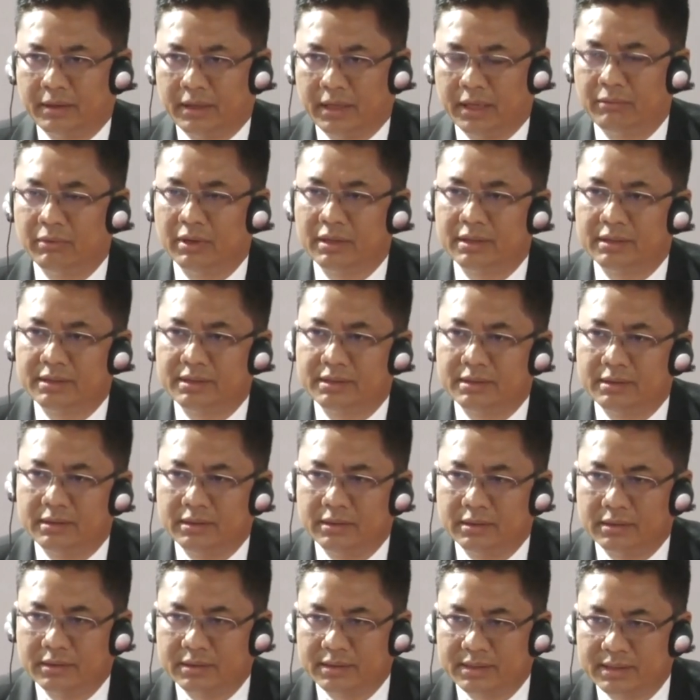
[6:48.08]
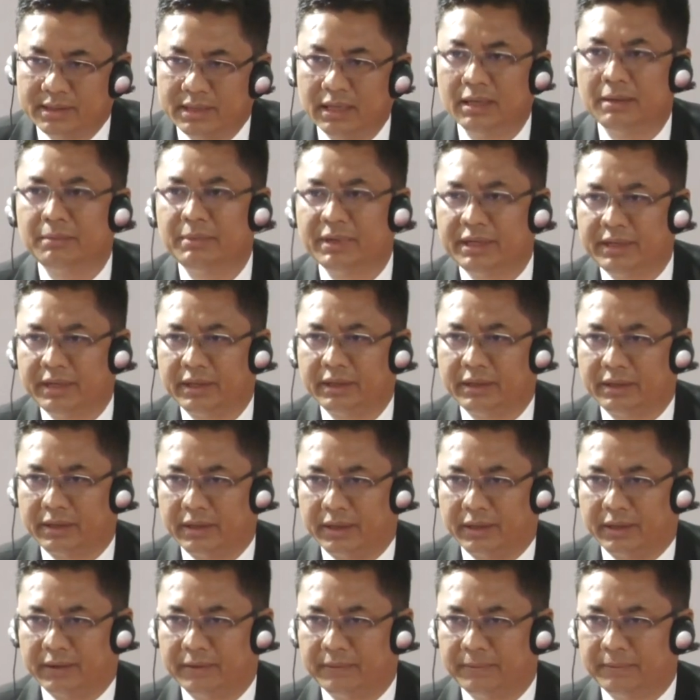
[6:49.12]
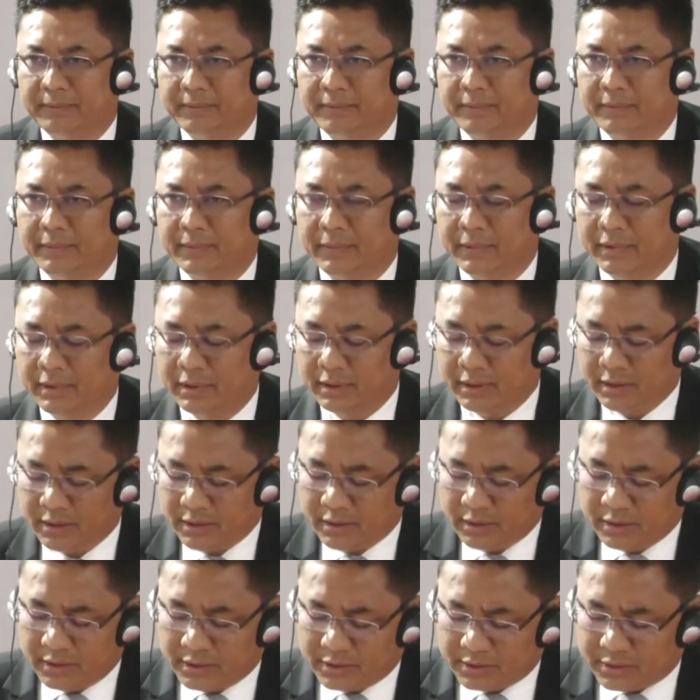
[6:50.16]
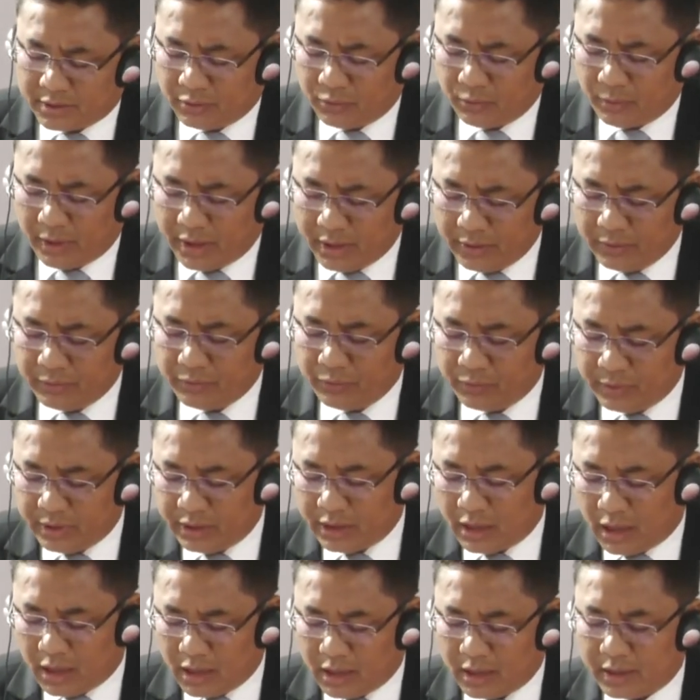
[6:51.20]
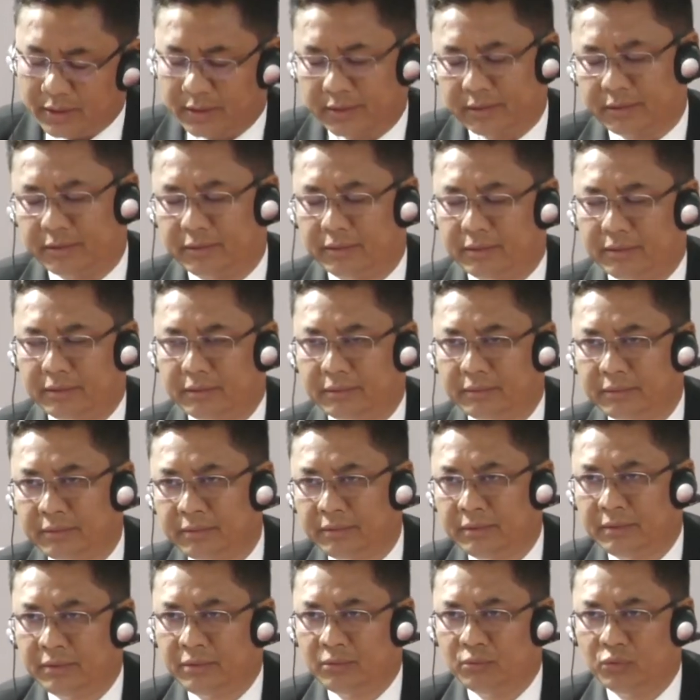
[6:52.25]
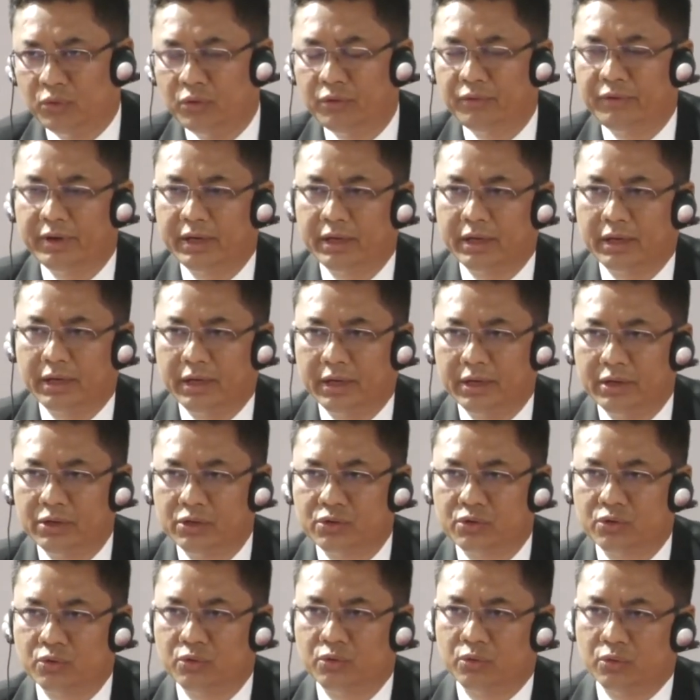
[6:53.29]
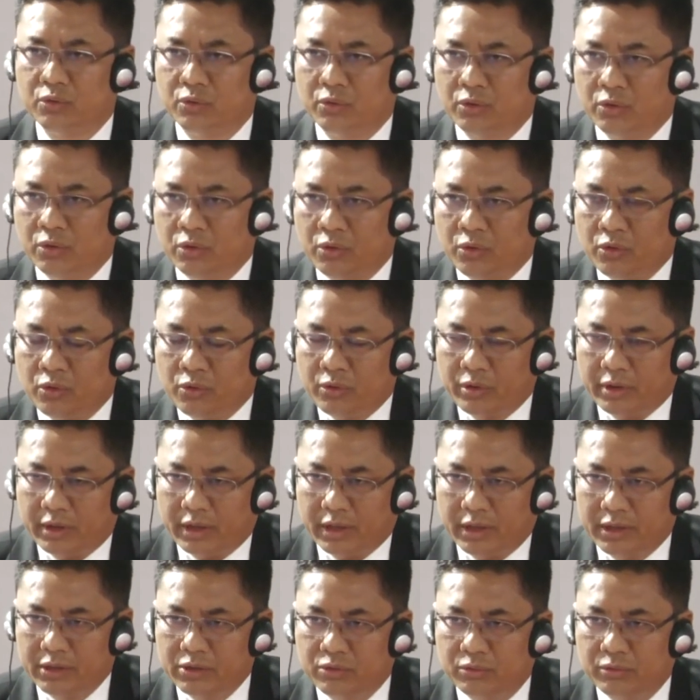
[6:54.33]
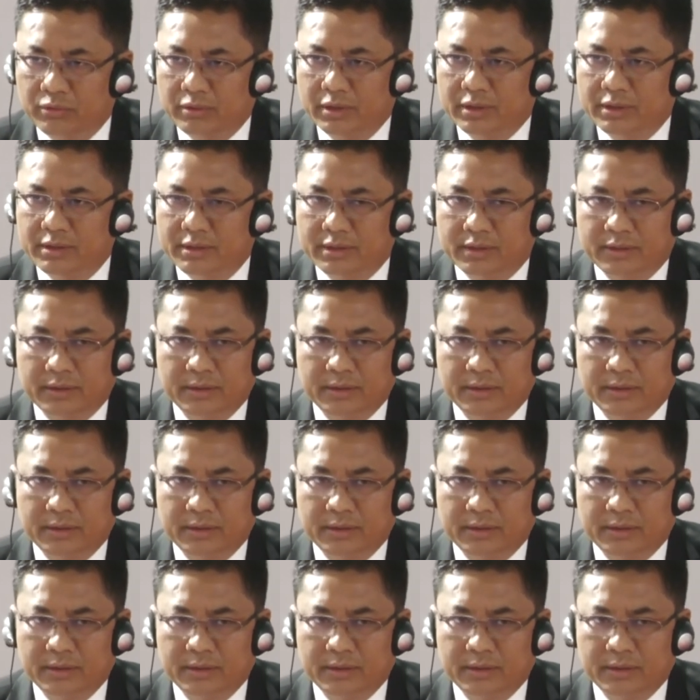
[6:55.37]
It will still be thinking. So when we are moving into, question, into this,